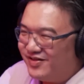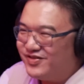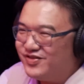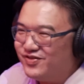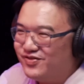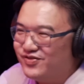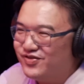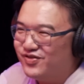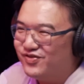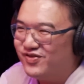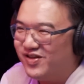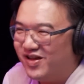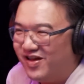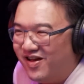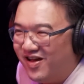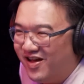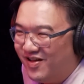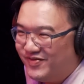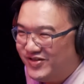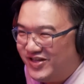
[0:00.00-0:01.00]
So
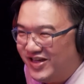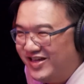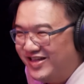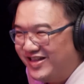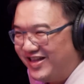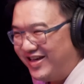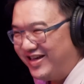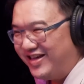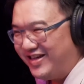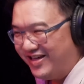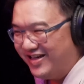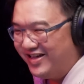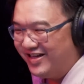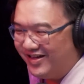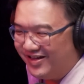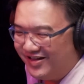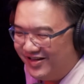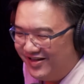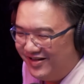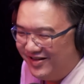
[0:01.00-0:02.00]
I'm saying
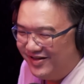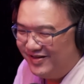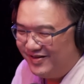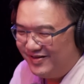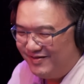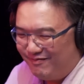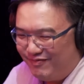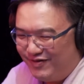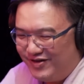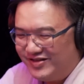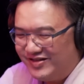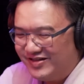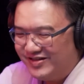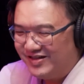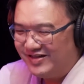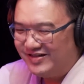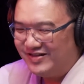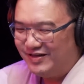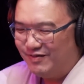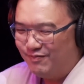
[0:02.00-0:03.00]
in places
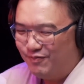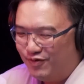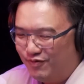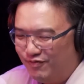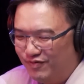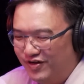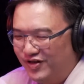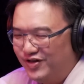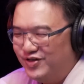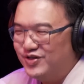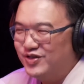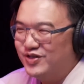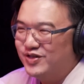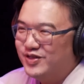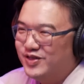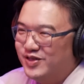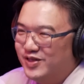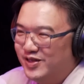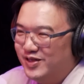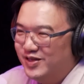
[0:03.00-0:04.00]
like Singapore, Malaysia,
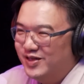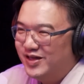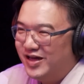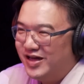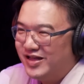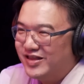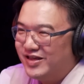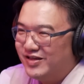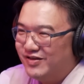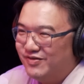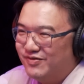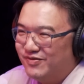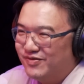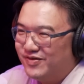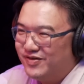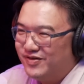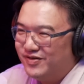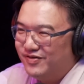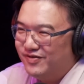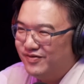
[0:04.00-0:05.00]
I think
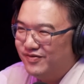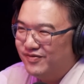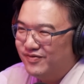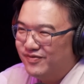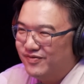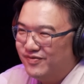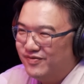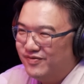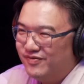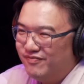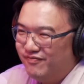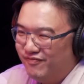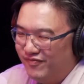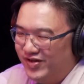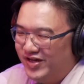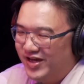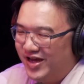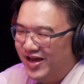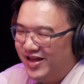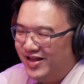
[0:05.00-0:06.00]
we
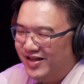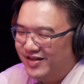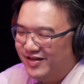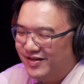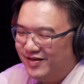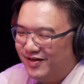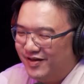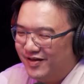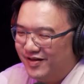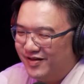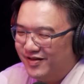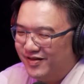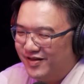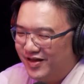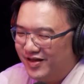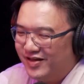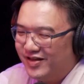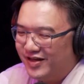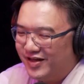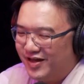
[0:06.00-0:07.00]
can
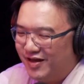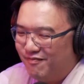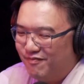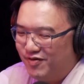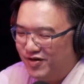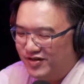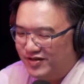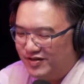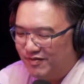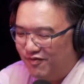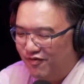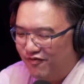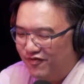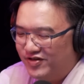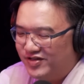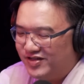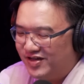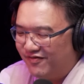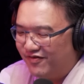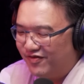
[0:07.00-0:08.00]
there can be some
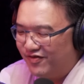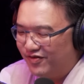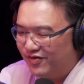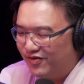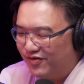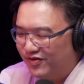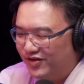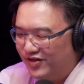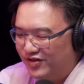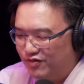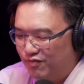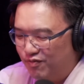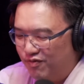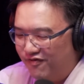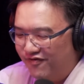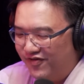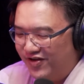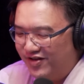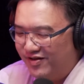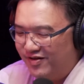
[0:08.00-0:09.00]
oversight from authorities to
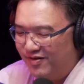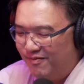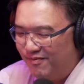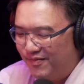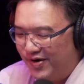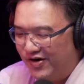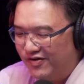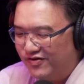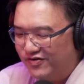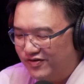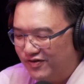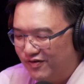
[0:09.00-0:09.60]
prevent parents